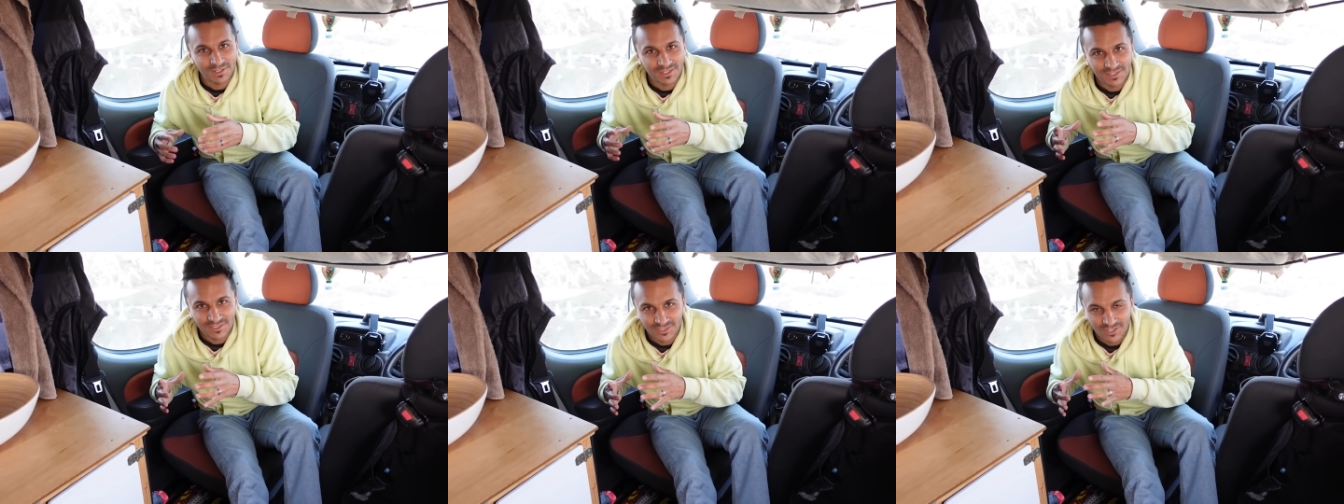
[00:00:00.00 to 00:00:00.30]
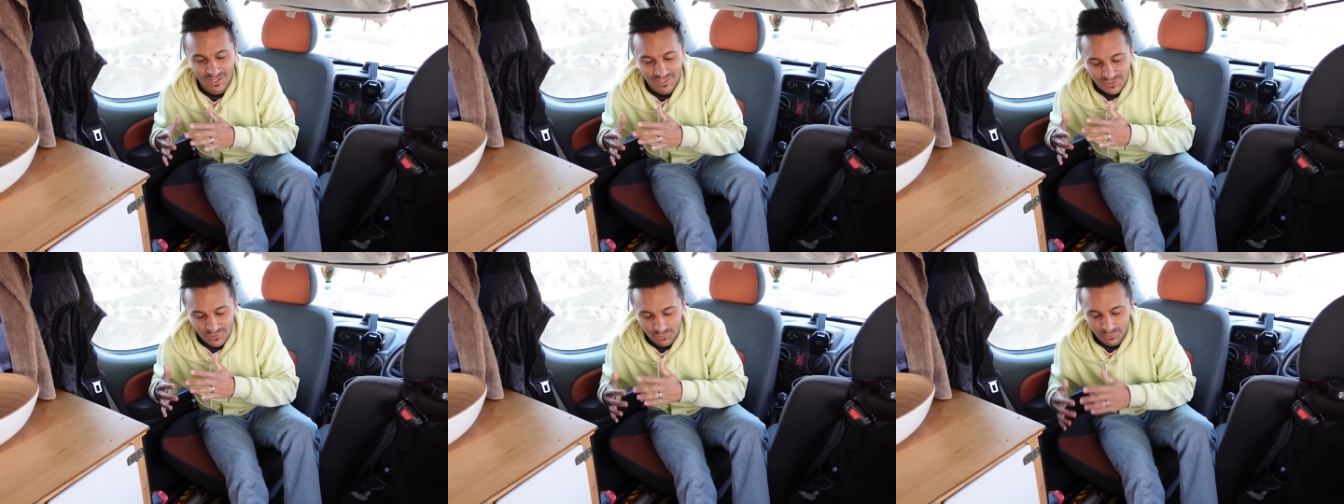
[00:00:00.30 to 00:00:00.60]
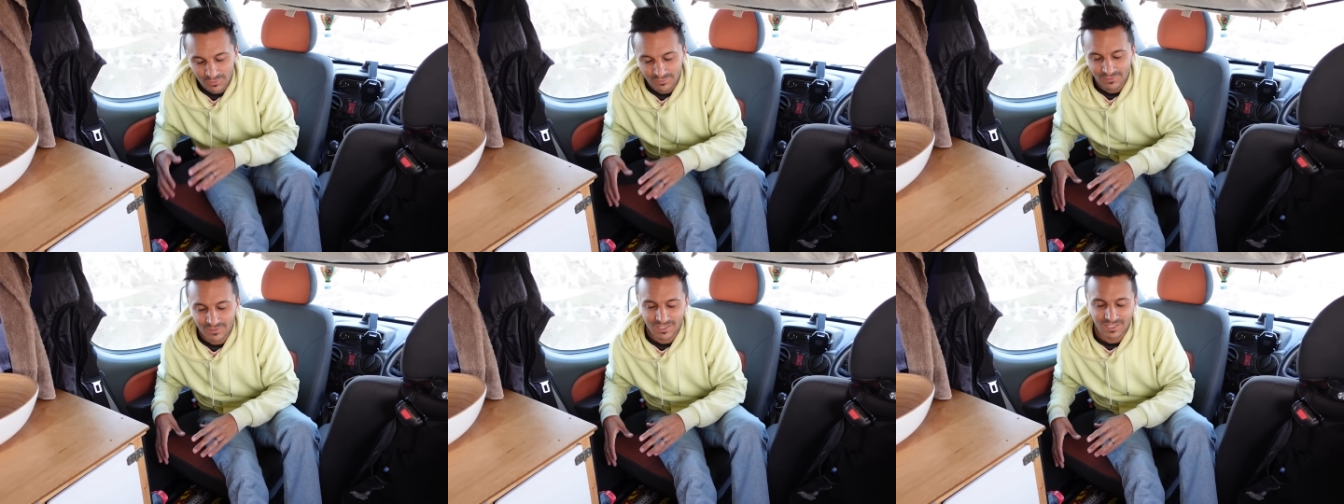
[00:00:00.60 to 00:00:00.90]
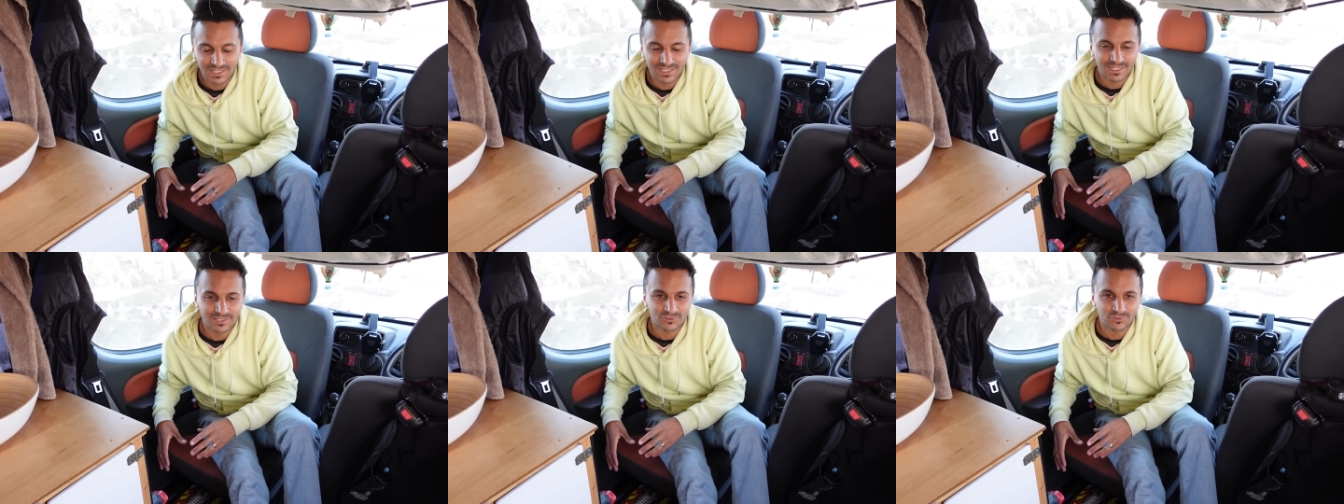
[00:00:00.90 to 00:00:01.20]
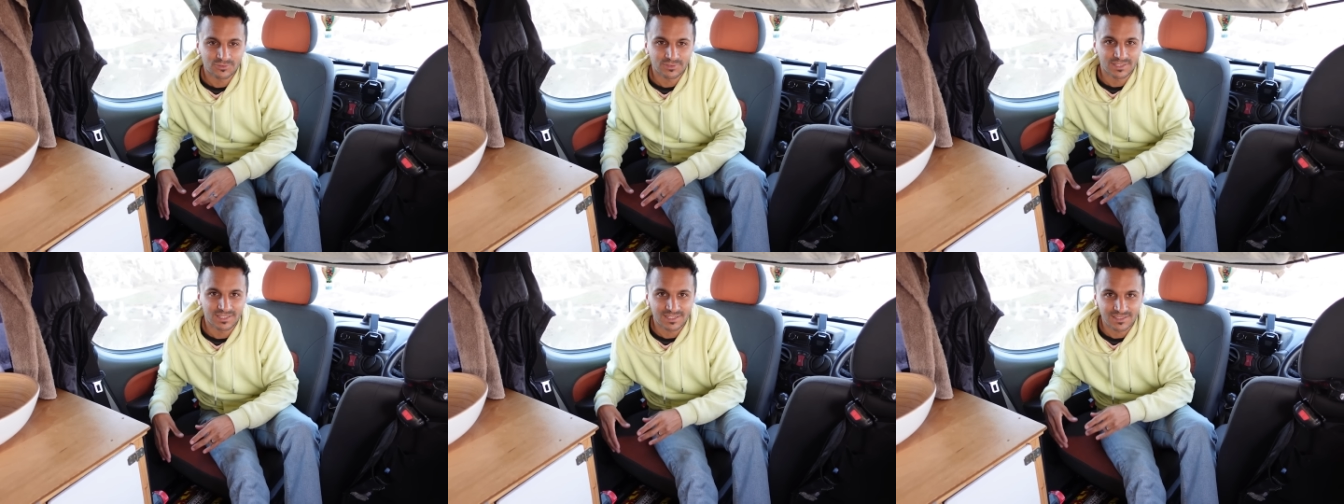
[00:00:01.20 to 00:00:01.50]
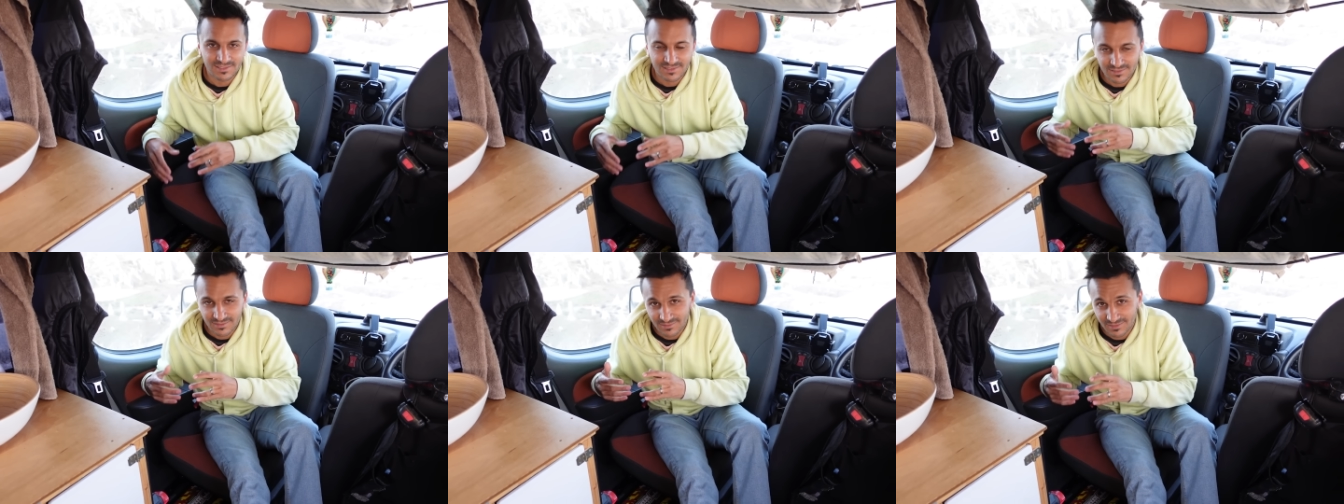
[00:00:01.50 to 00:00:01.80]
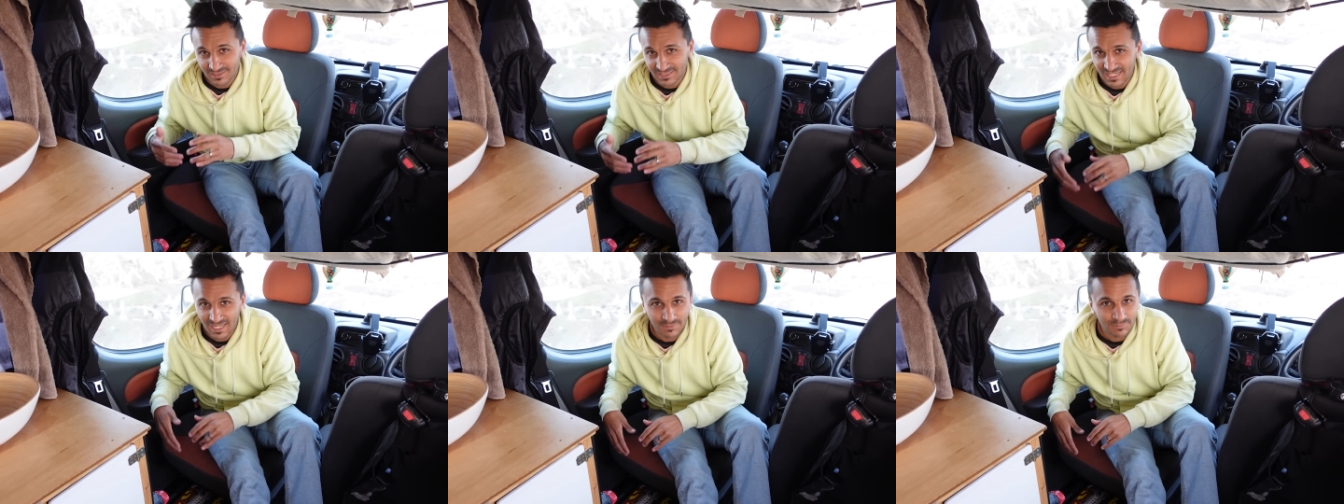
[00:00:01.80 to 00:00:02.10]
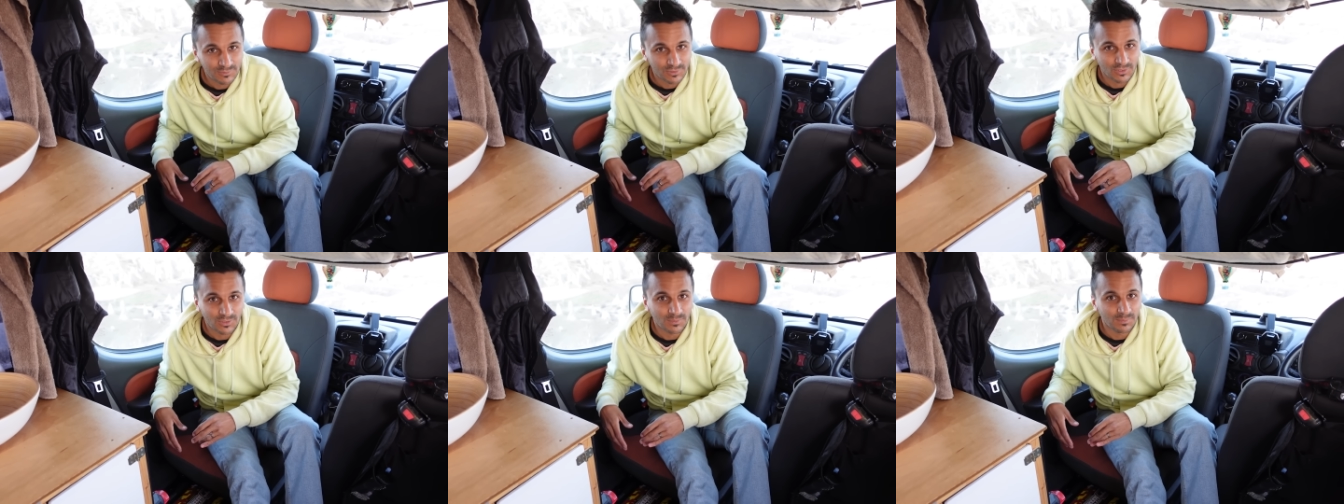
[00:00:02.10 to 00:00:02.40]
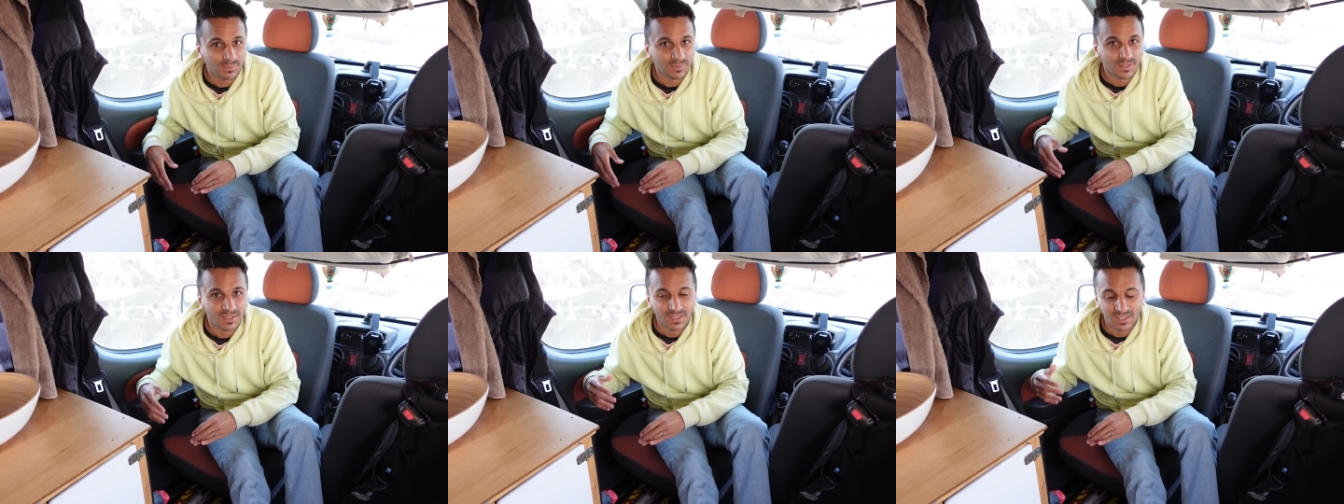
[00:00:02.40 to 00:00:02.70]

We can charge all of our electronics, the laptop,